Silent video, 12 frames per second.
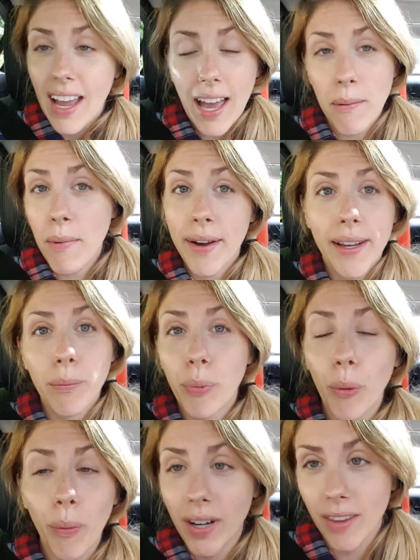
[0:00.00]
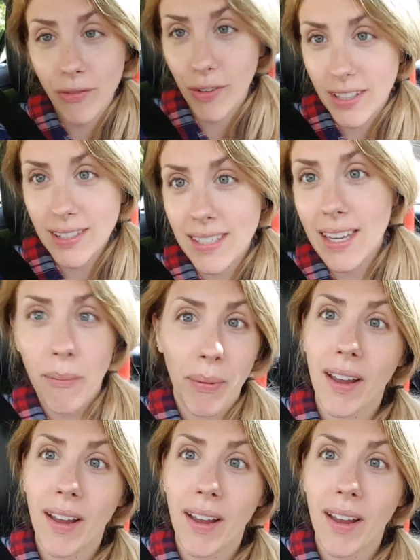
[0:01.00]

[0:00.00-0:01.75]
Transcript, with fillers: And I'm not going to put one in the front seat